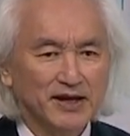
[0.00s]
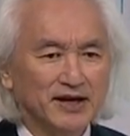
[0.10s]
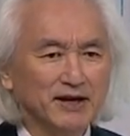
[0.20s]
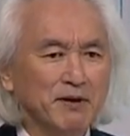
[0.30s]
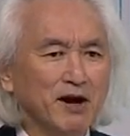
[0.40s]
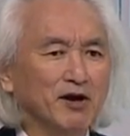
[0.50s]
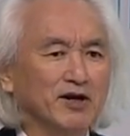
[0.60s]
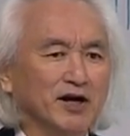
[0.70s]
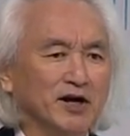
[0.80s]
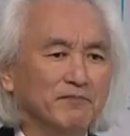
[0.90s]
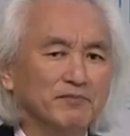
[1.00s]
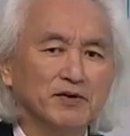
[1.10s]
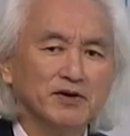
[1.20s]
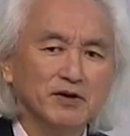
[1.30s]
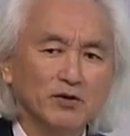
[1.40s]
In America,
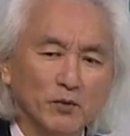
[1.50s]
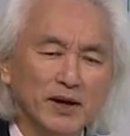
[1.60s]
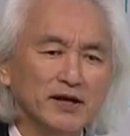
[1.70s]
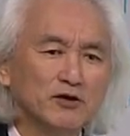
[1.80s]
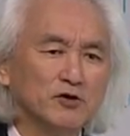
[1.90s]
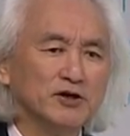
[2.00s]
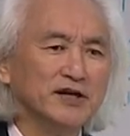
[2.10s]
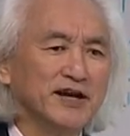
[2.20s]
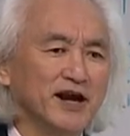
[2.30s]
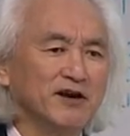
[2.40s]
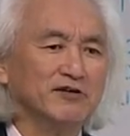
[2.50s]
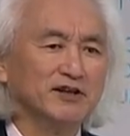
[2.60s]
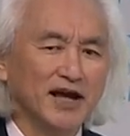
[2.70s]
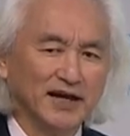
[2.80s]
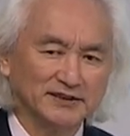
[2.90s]
we couldn't care
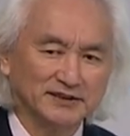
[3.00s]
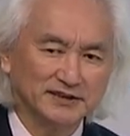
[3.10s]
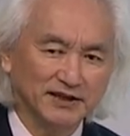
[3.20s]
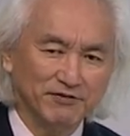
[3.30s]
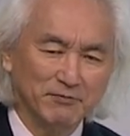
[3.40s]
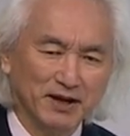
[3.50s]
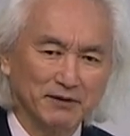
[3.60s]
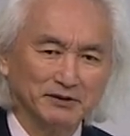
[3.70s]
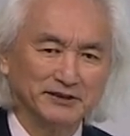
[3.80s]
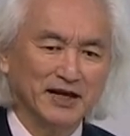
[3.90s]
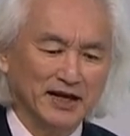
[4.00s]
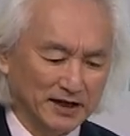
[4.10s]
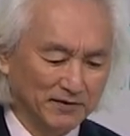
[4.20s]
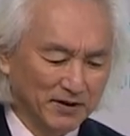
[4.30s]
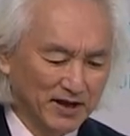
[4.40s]
less if you make a
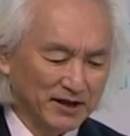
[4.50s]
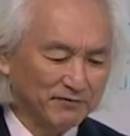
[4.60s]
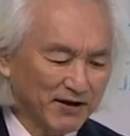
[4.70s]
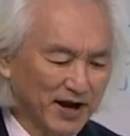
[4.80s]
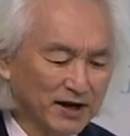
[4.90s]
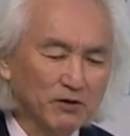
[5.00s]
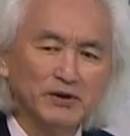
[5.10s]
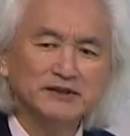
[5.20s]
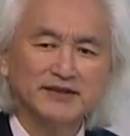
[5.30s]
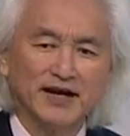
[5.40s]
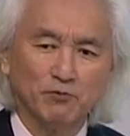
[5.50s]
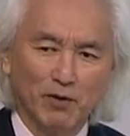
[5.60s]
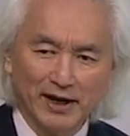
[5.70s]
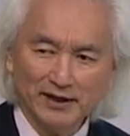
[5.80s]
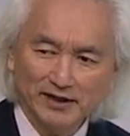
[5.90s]
mistake. In fact, we say,
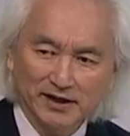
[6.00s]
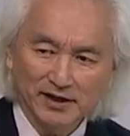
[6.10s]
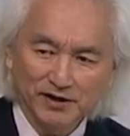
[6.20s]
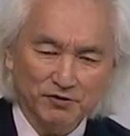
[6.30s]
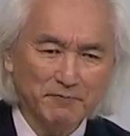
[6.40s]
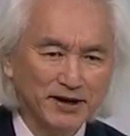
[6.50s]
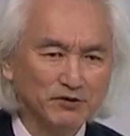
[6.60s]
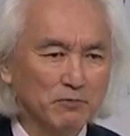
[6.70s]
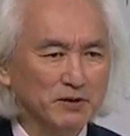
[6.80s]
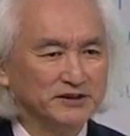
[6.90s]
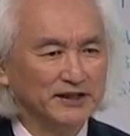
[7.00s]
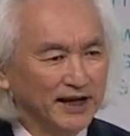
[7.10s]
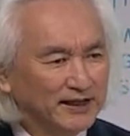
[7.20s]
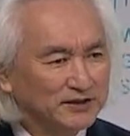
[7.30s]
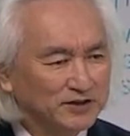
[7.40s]
what? You made no
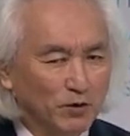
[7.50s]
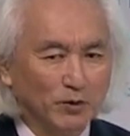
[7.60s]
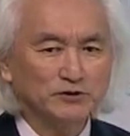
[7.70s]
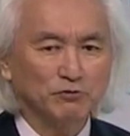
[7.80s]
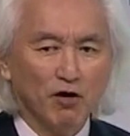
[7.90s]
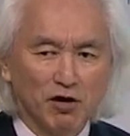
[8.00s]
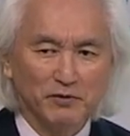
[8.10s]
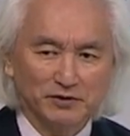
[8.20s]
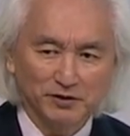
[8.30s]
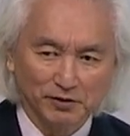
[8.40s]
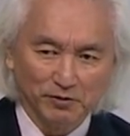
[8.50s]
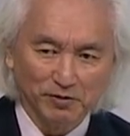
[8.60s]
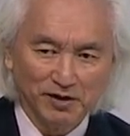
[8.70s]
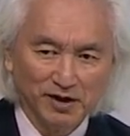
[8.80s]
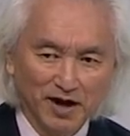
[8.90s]
mistakes? What's wrong with
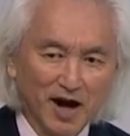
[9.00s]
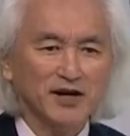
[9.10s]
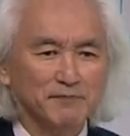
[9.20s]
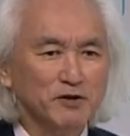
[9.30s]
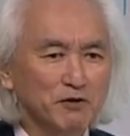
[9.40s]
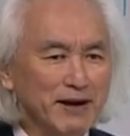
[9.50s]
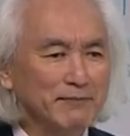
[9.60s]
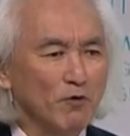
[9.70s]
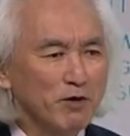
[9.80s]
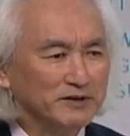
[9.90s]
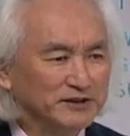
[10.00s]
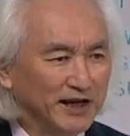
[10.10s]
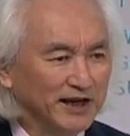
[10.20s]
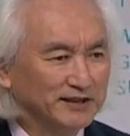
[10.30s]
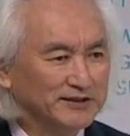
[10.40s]
you? How come you don't make more
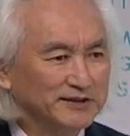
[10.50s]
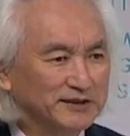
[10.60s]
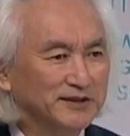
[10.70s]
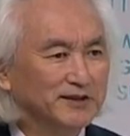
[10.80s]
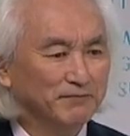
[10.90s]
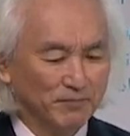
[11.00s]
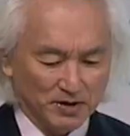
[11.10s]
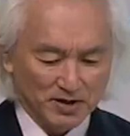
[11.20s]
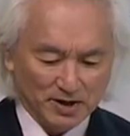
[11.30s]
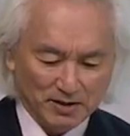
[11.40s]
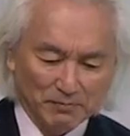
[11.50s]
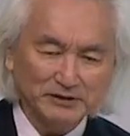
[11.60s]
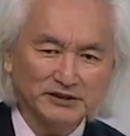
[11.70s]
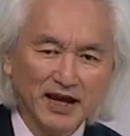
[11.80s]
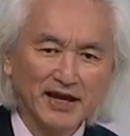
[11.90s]
mistakes?
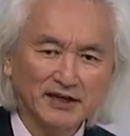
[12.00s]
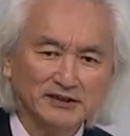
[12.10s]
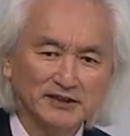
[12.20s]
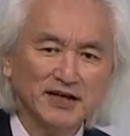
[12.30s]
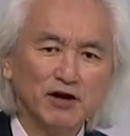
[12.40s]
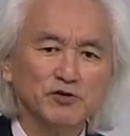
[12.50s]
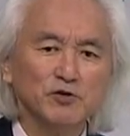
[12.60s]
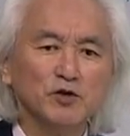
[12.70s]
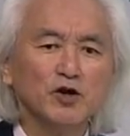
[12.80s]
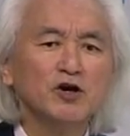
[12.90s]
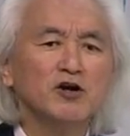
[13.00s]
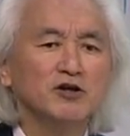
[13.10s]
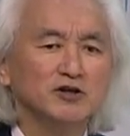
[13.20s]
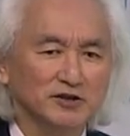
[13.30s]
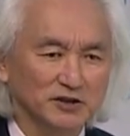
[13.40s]
Mistakes is how you
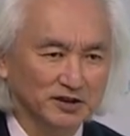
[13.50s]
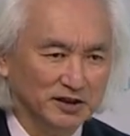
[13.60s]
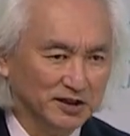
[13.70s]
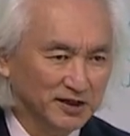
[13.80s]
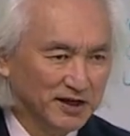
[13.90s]
learn.